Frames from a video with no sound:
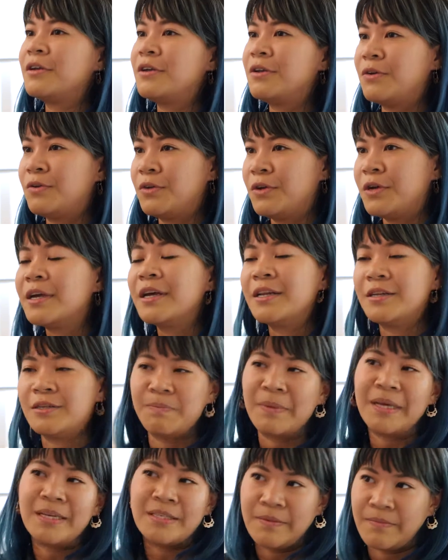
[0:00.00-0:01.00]
you can
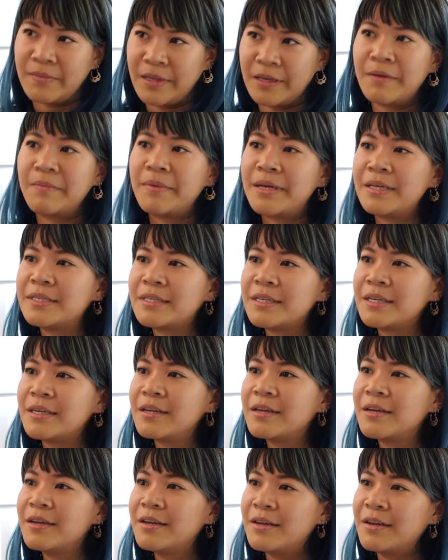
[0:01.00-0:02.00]
make something amazing.